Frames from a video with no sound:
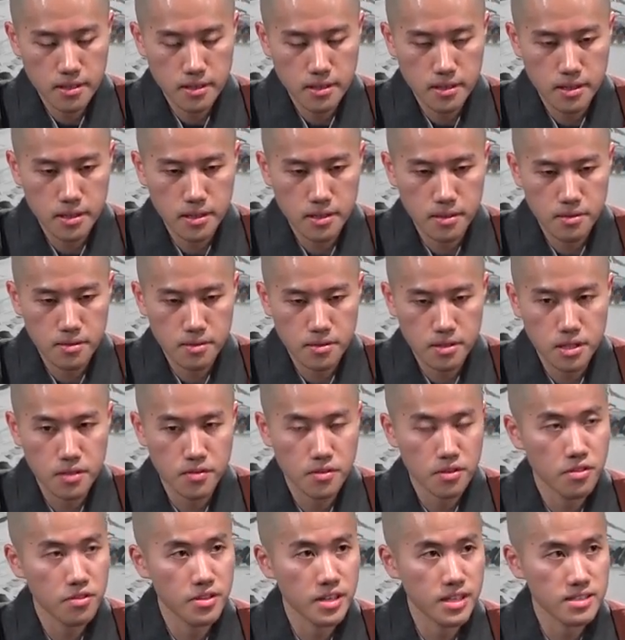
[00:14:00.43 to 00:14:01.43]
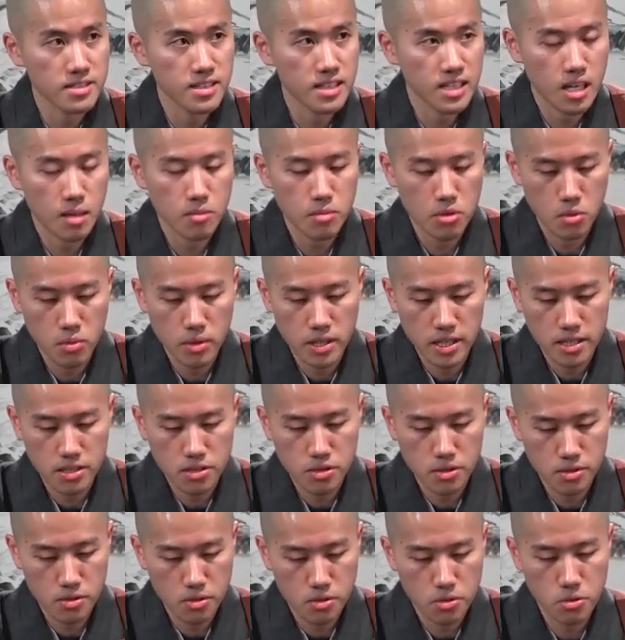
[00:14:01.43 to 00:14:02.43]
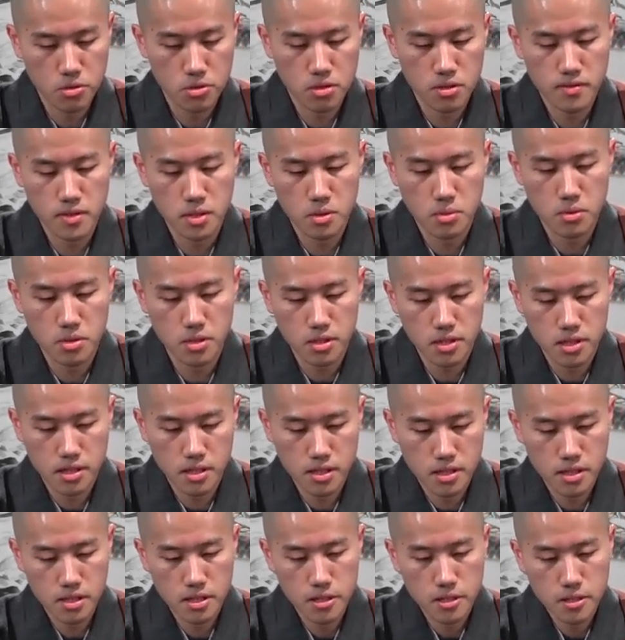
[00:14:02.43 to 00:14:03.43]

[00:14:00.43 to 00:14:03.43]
the different things that come our way during the course of our work.